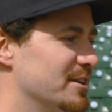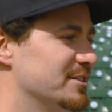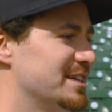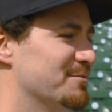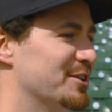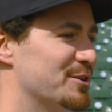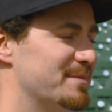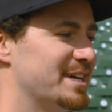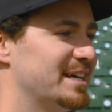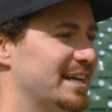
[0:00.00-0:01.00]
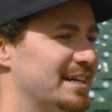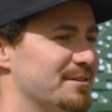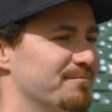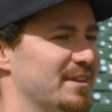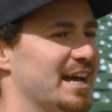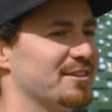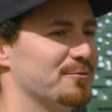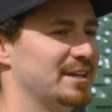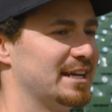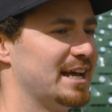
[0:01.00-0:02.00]
on your team a little bit. They got the
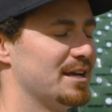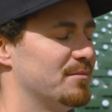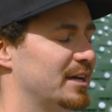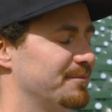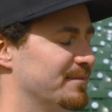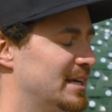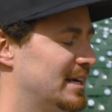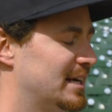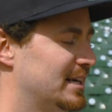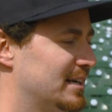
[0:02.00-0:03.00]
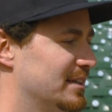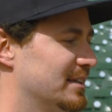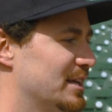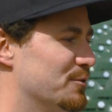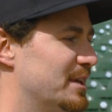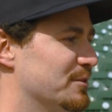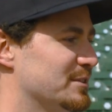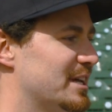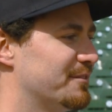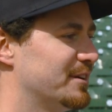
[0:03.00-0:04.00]
win today, but it was
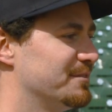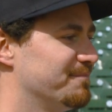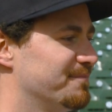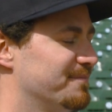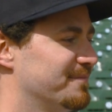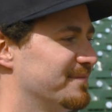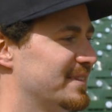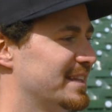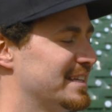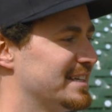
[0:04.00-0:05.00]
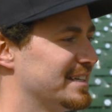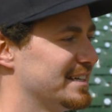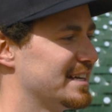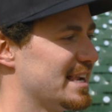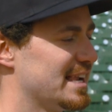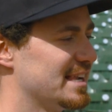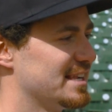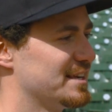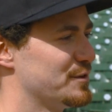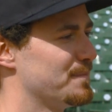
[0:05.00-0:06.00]
a lot of fun. Now, you won a World
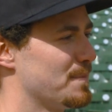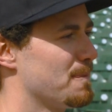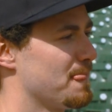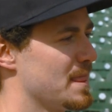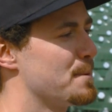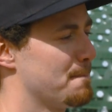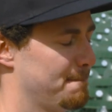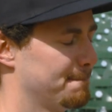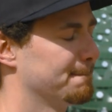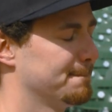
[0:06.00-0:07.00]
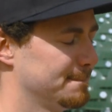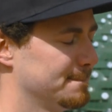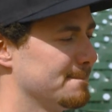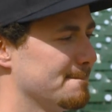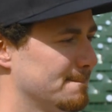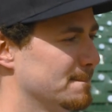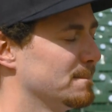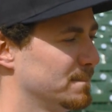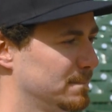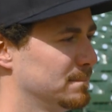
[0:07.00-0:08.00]
Series ring in 2020, your rookie year,
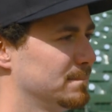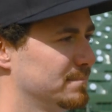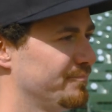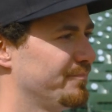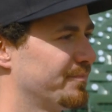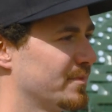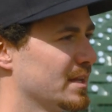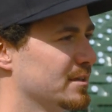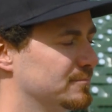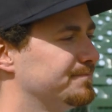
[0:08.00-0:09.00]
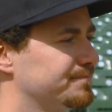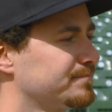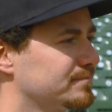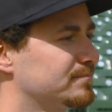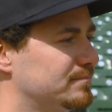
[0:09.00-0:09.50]
first season with the Dodgers.